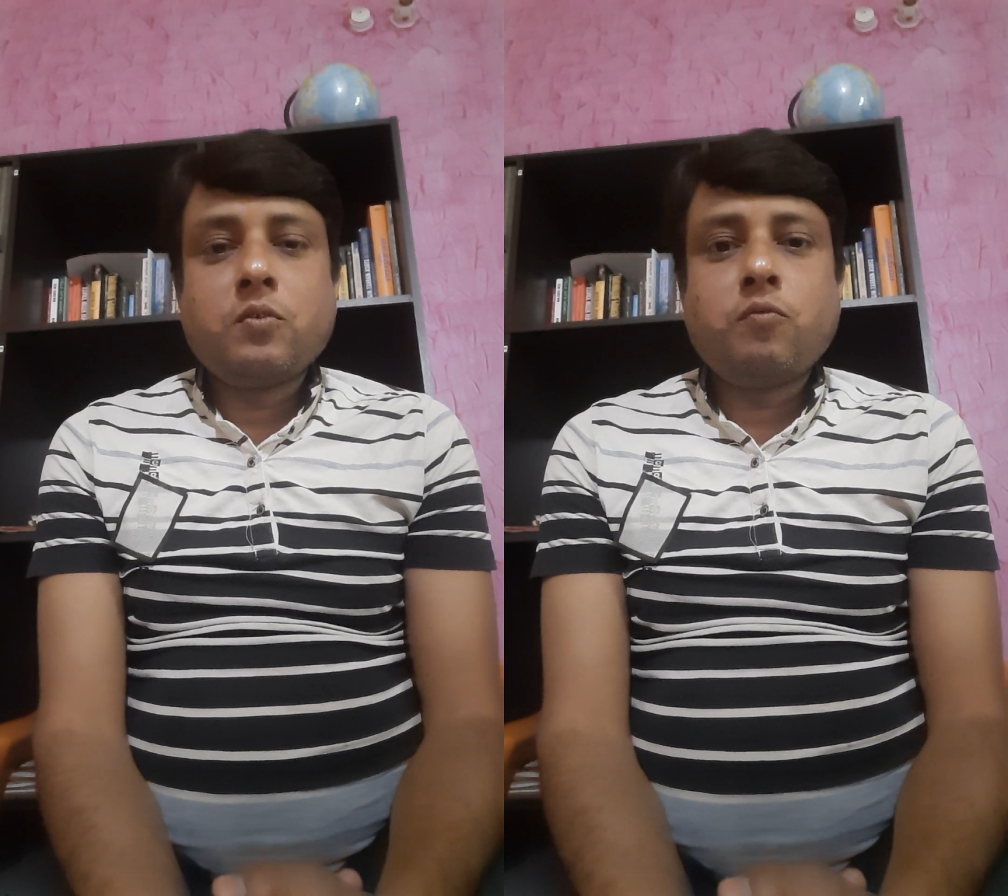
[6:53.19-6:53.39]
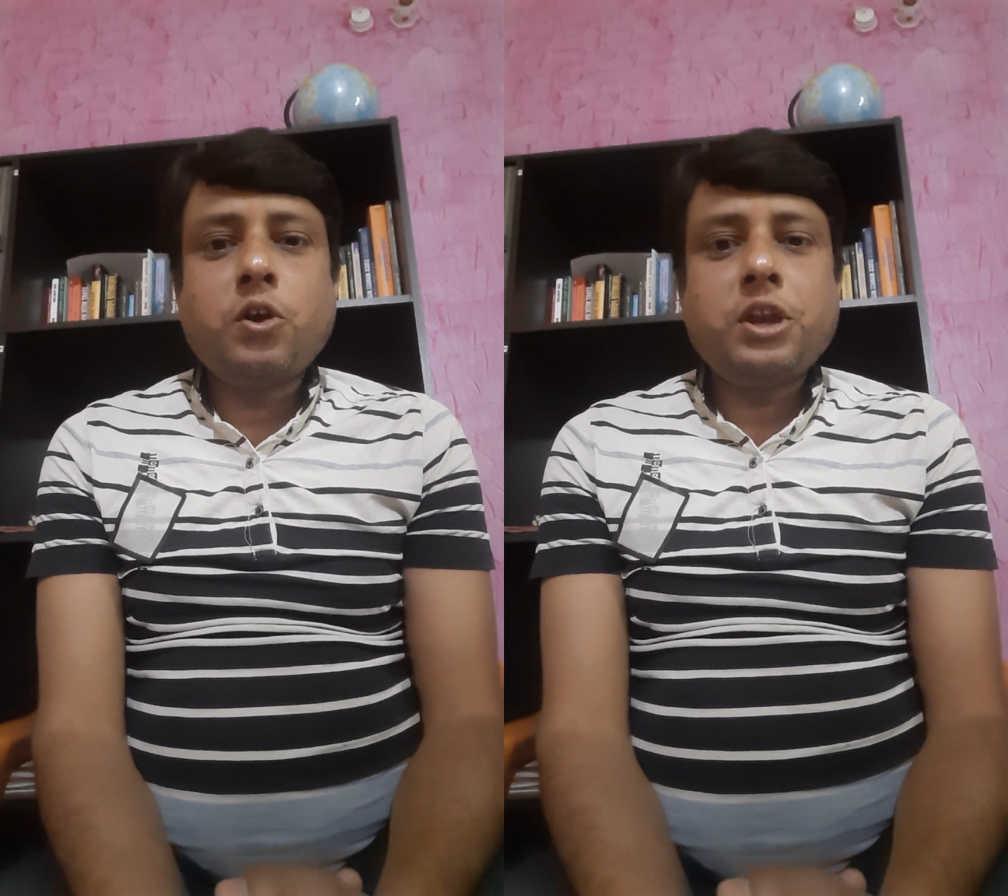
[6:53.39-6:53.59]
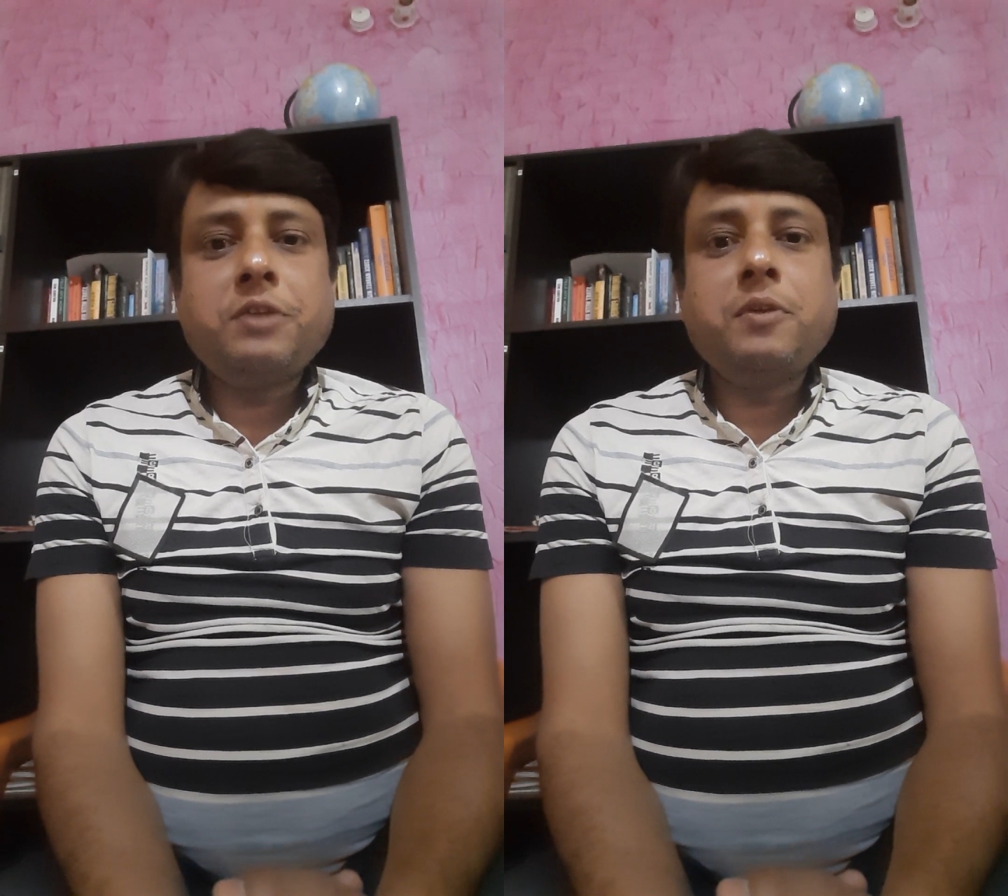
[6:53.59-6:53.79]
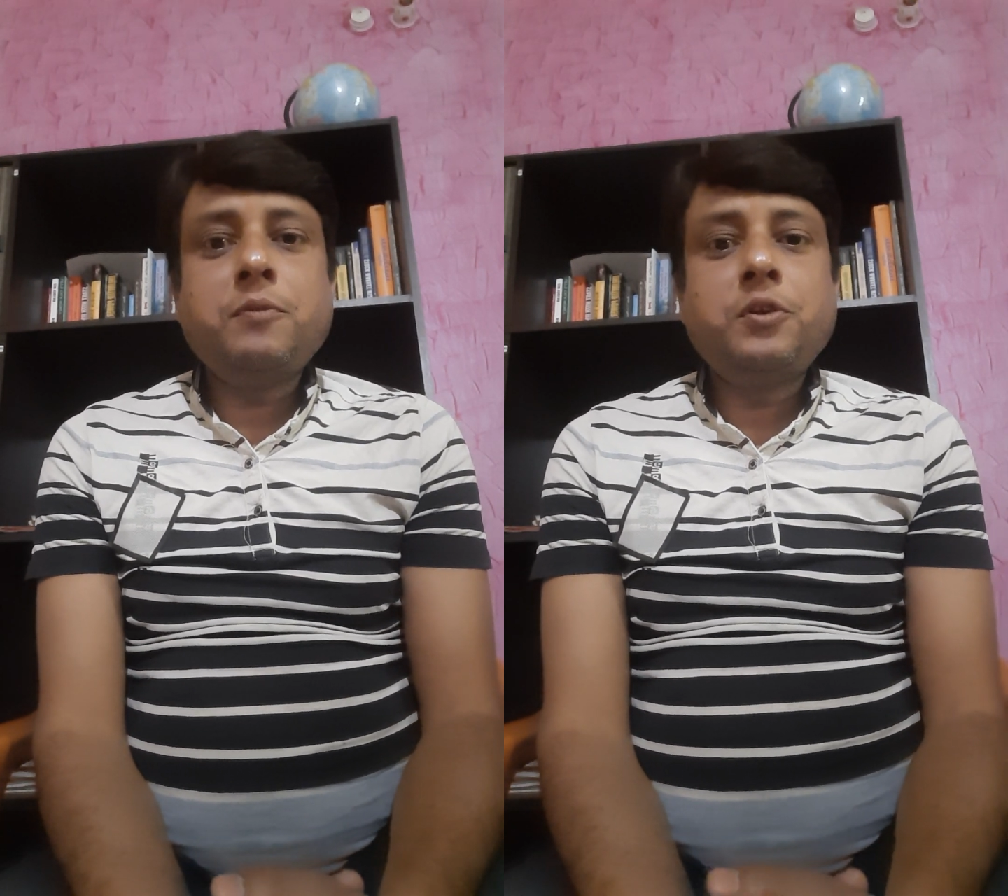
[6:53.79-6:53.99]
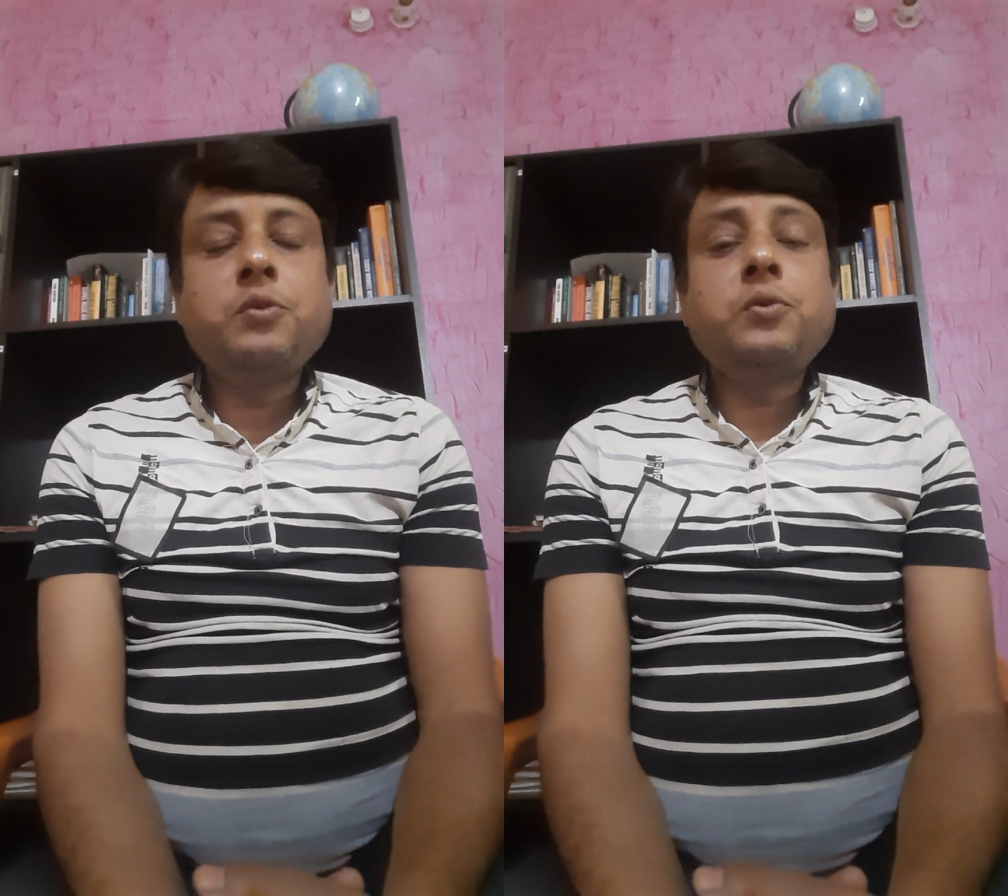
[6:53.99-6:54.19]
what it
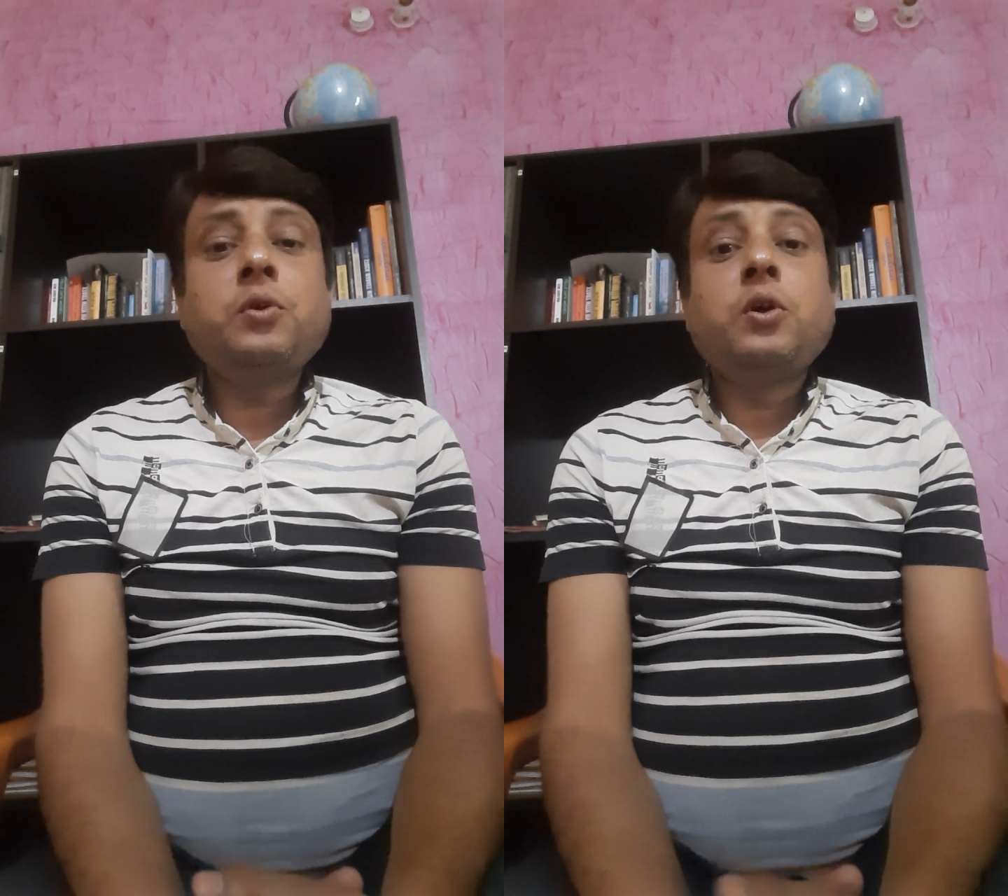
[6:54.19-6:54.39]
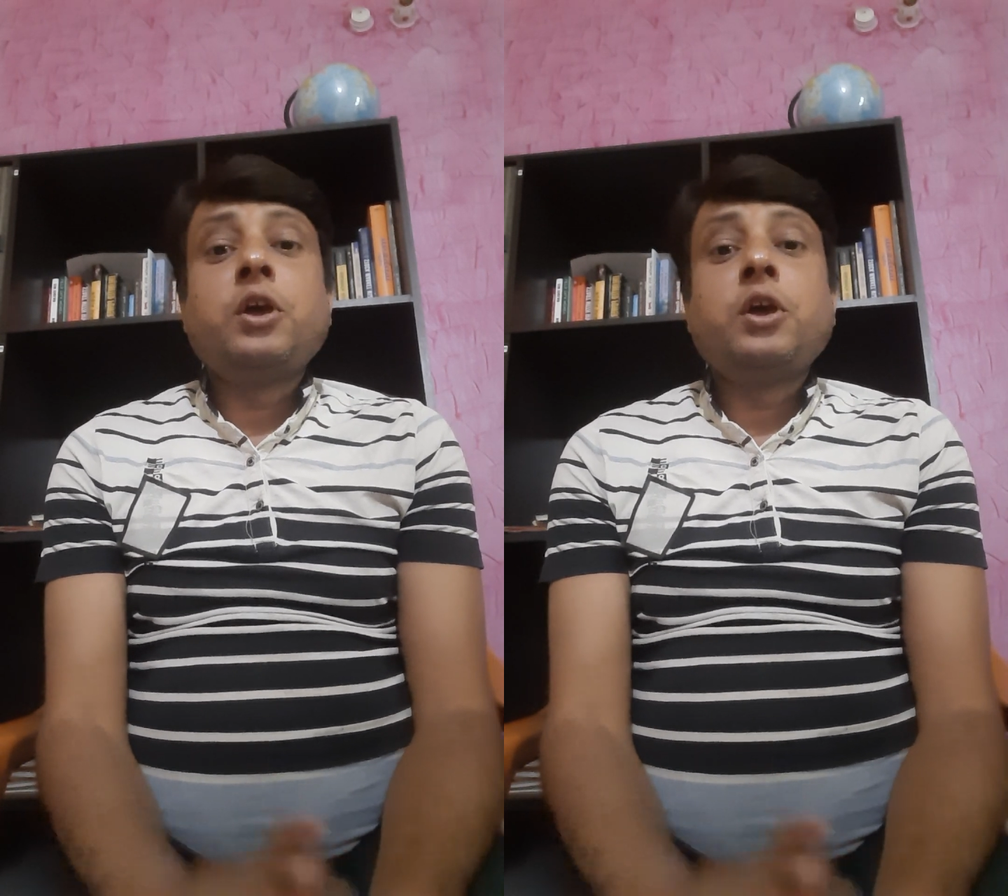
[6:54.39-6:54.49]
will do?